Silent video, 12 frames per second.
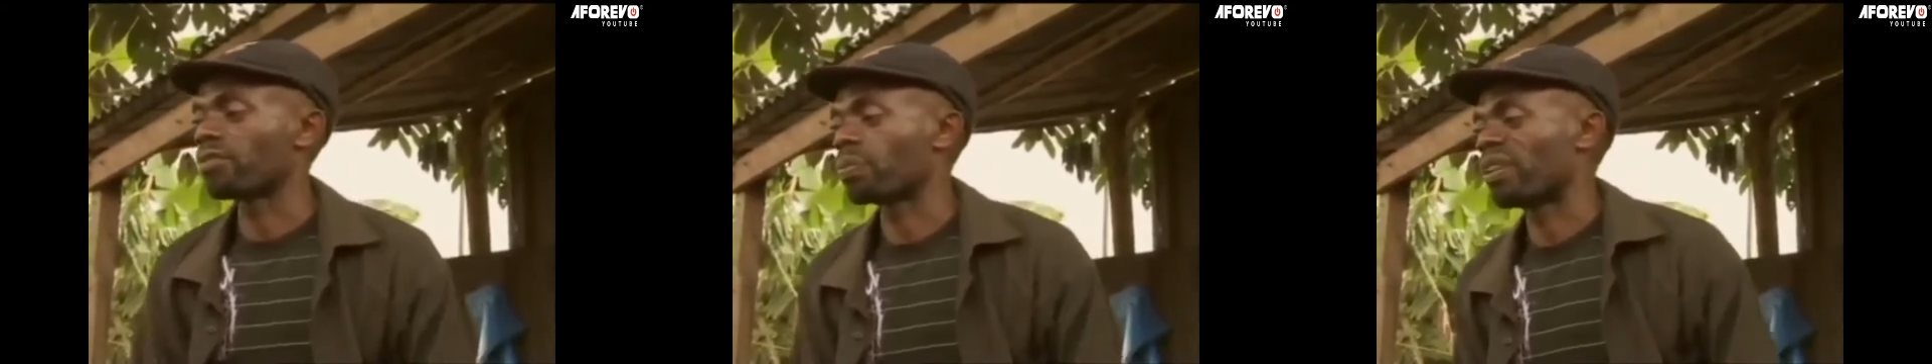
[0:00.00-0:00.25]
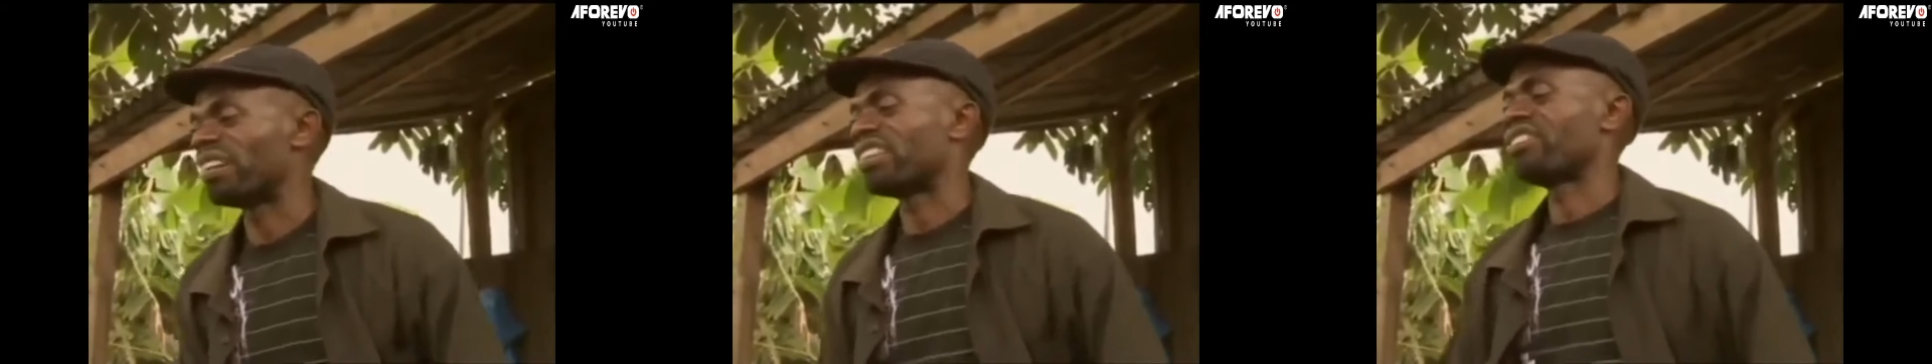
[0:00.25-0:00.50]

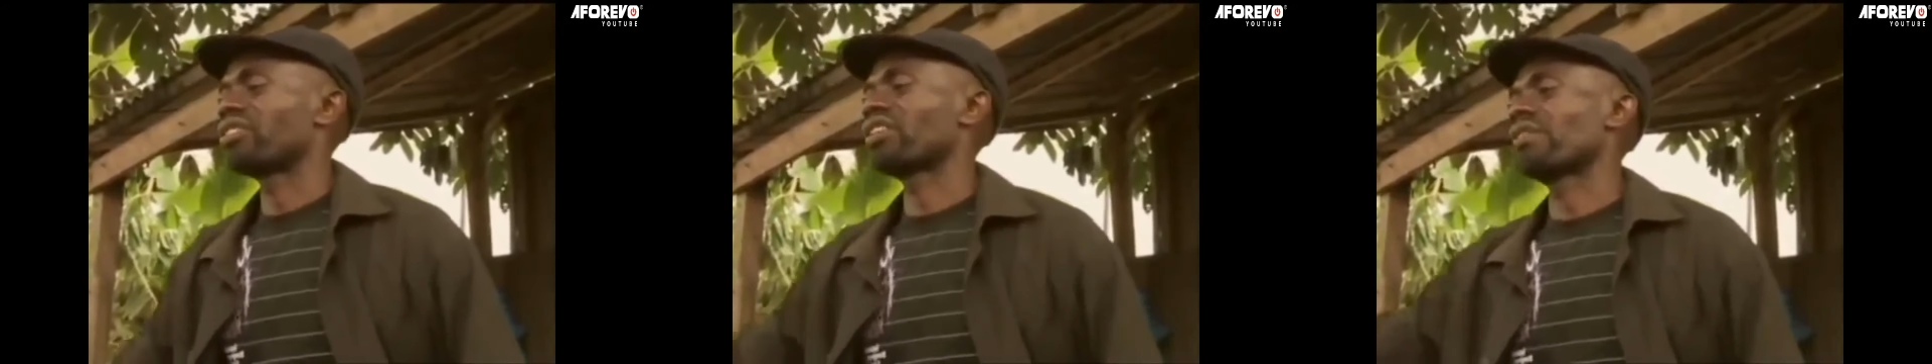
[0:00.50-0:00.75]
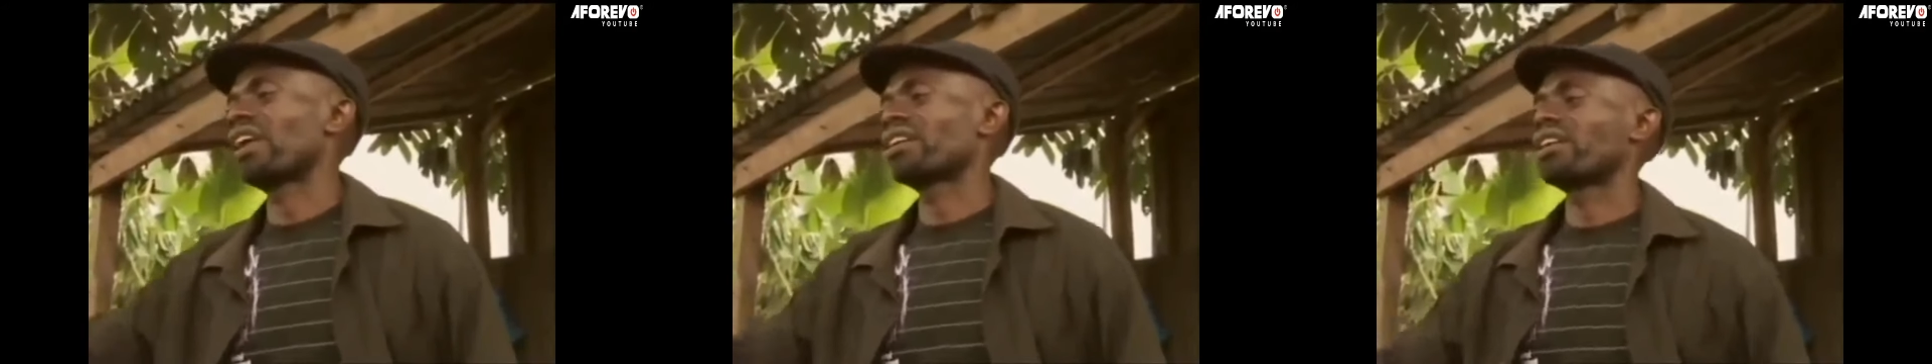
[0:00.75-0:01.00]
footprint. It's
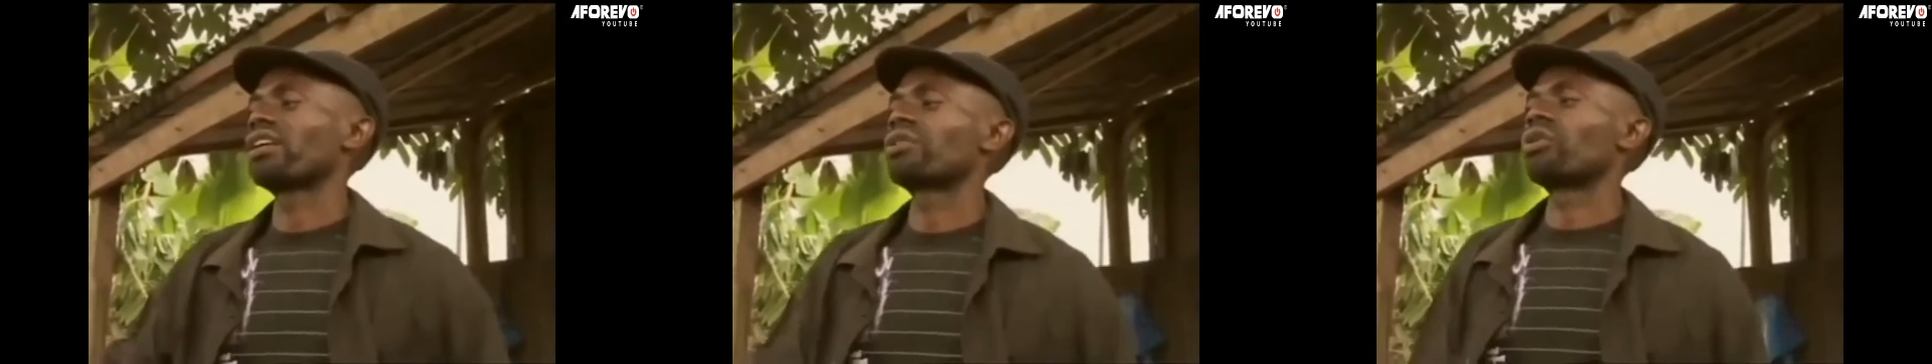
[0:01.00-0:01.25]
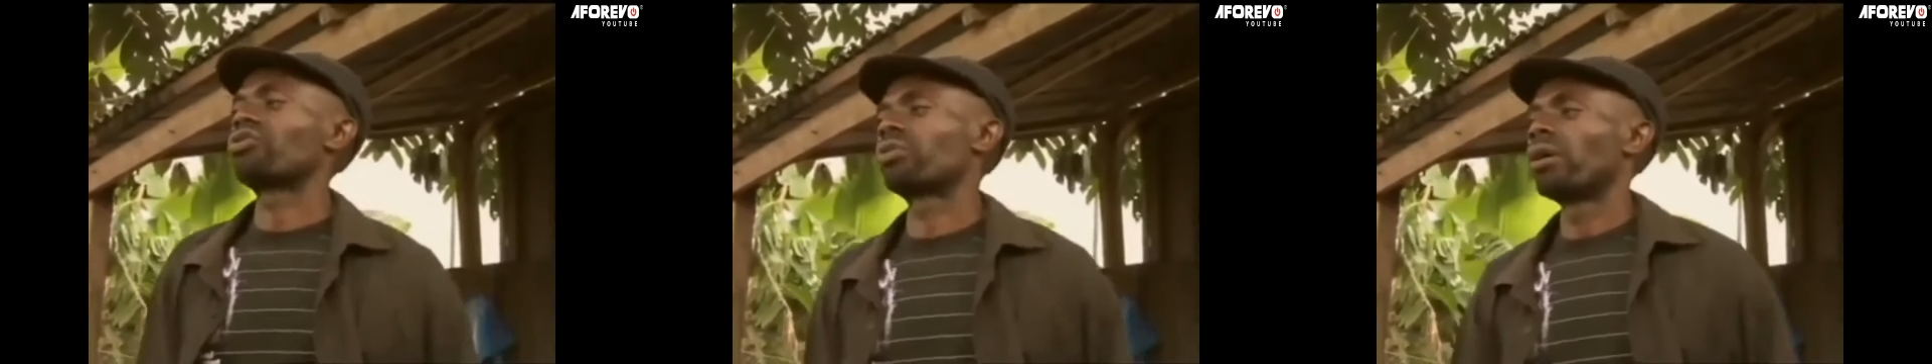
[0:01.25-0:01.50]
just like
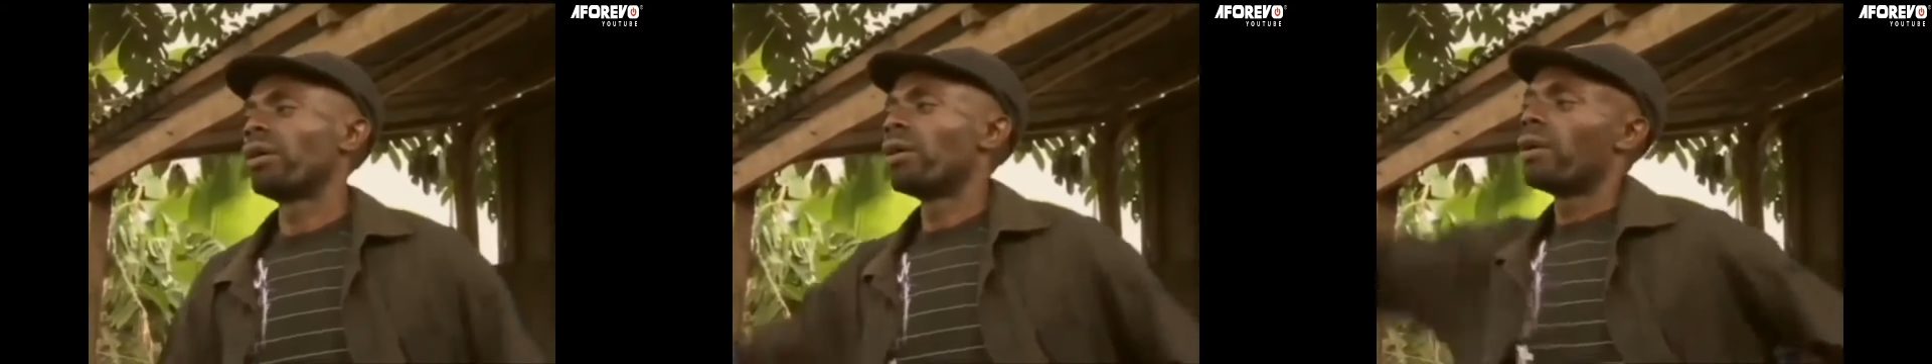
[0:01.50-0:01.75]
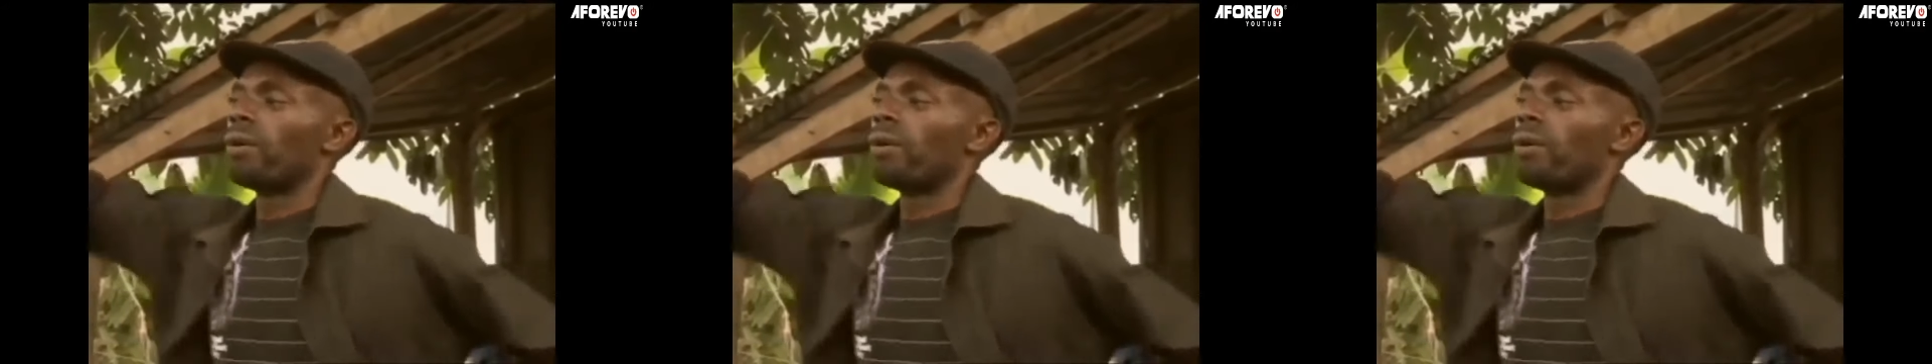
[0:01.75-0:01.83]
a ghost.